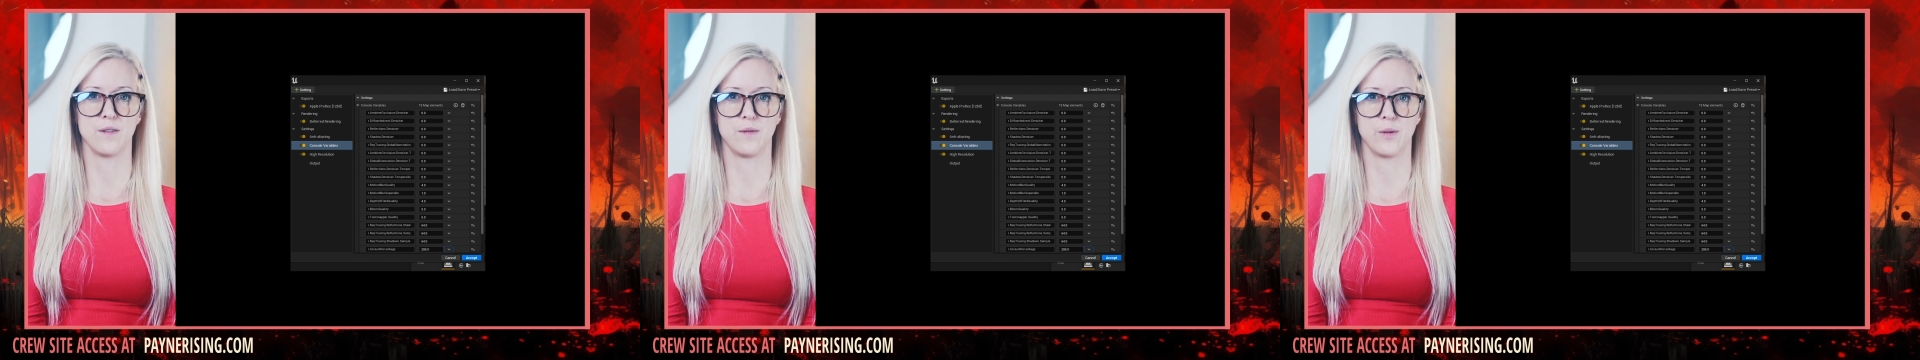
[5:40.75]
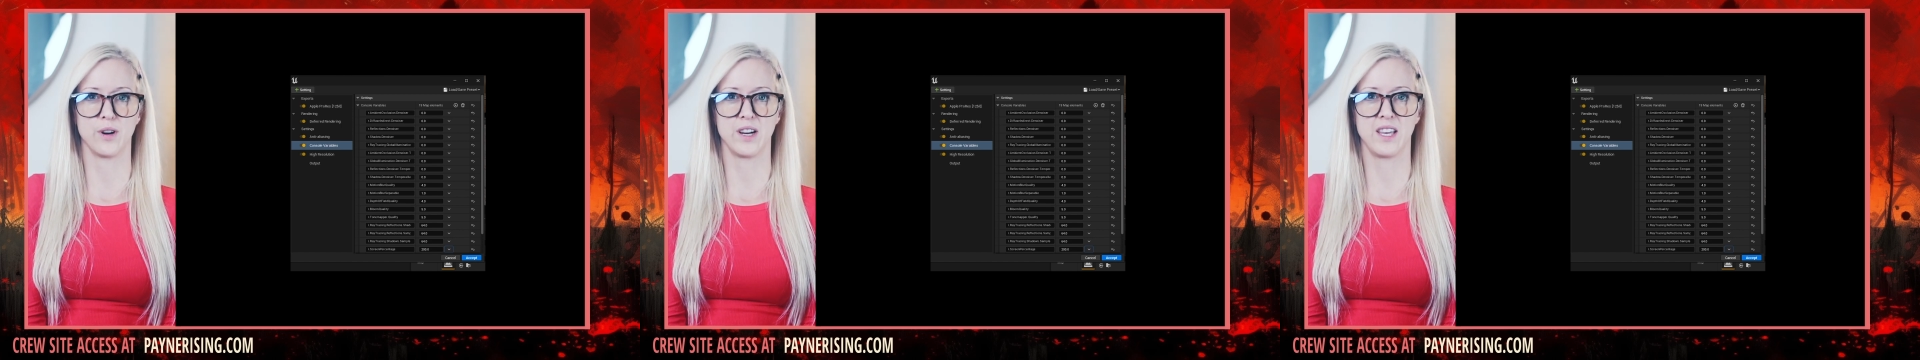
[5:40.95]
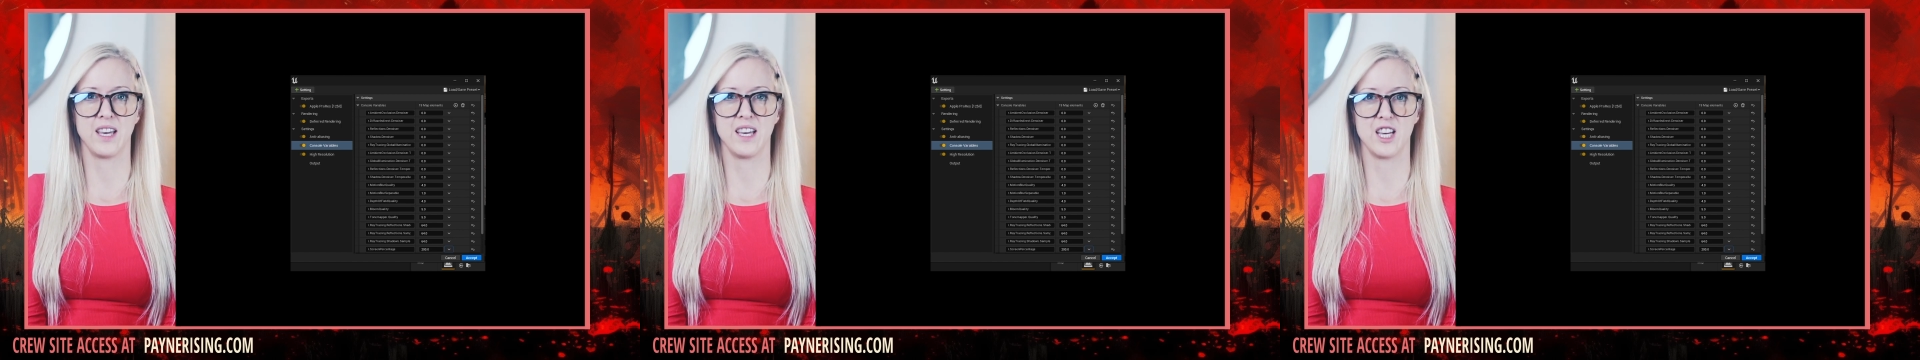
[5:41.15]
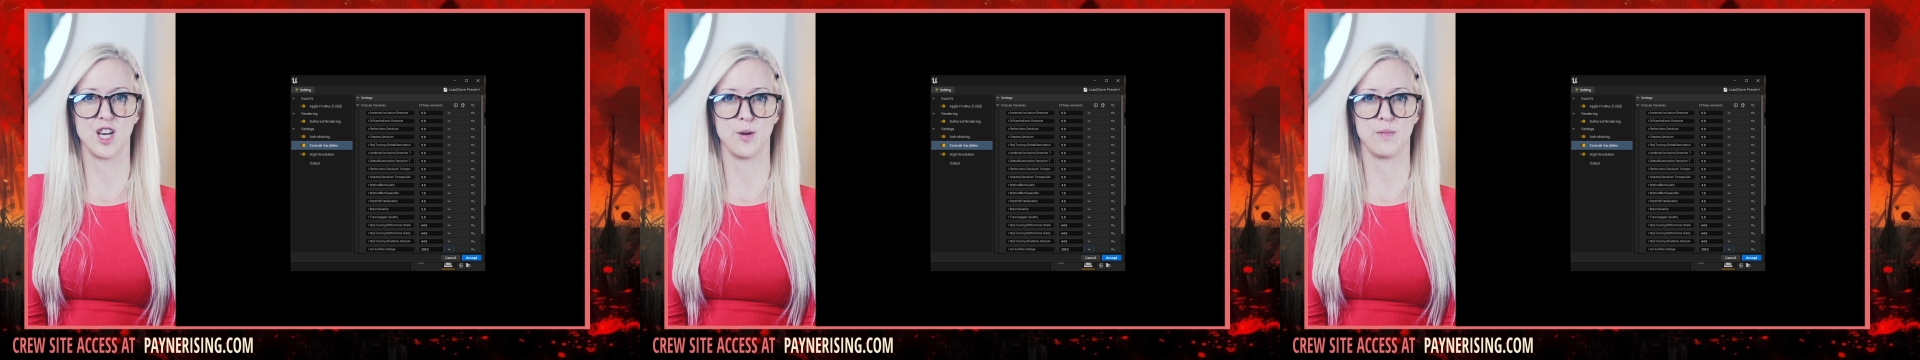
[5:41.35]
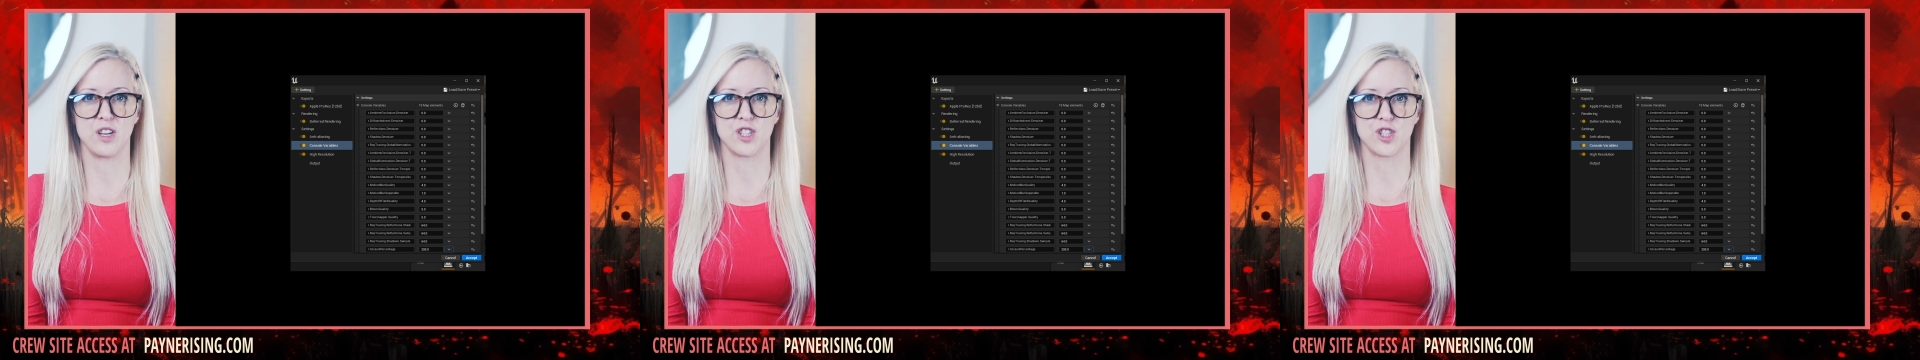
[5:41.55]
4K
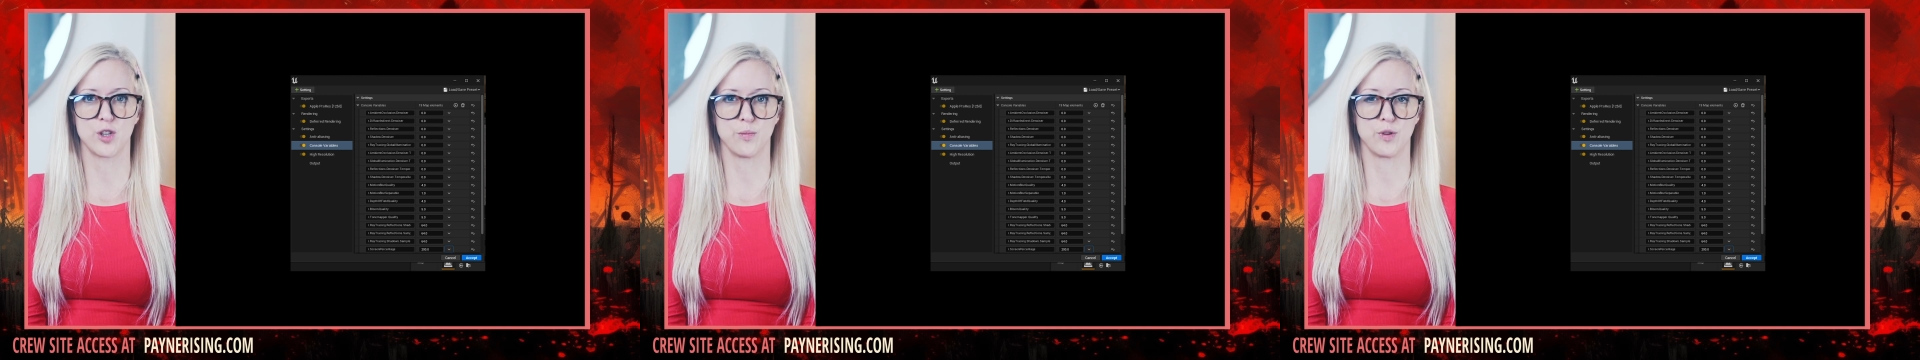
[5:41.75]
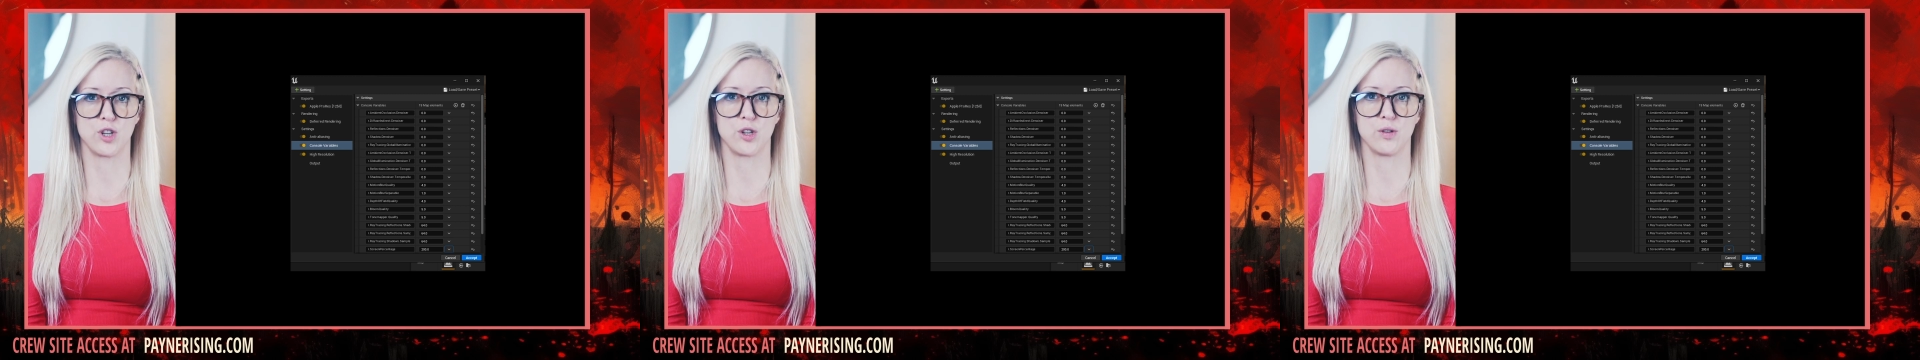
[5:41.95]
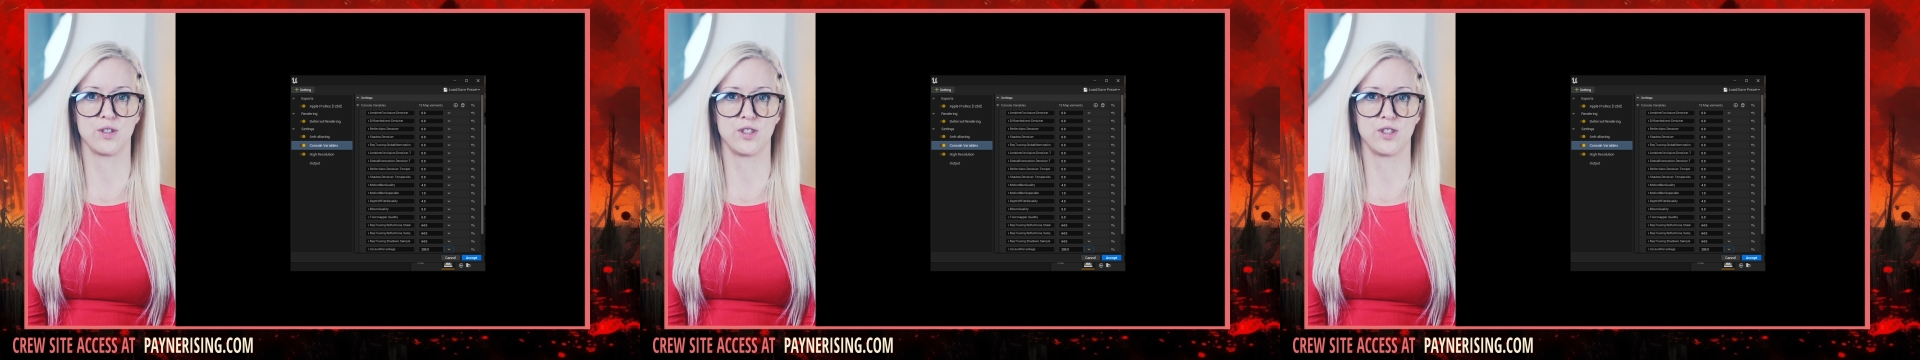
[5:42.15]
image to produce